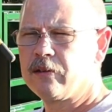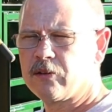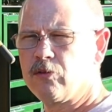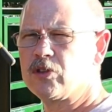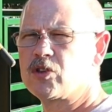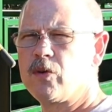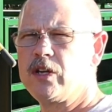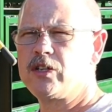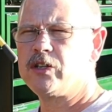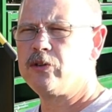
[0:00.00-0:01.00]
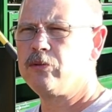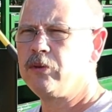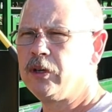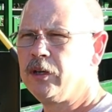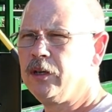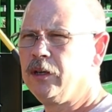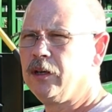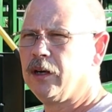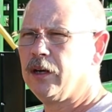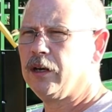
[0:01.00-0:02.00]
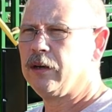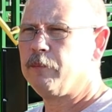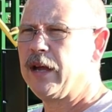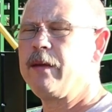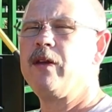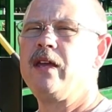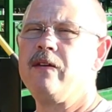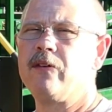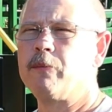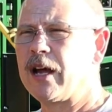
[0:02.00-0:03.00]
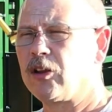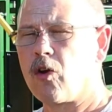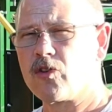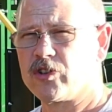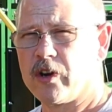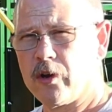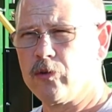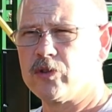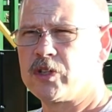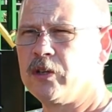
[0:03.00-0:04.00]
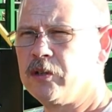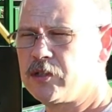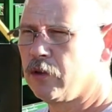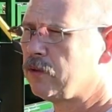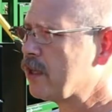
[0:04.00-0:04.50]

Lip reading: through the squeeze chute, maybe even my larger goats. So